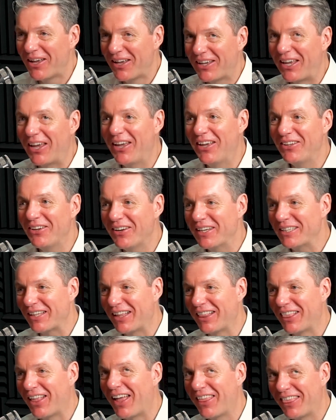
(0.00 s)
Can you,
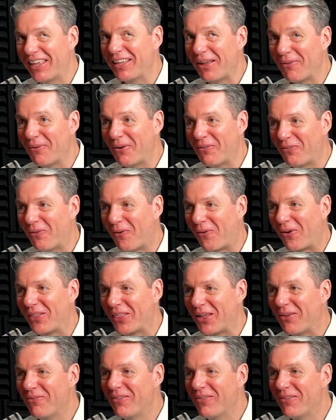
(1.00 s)
I think there were 4 of them.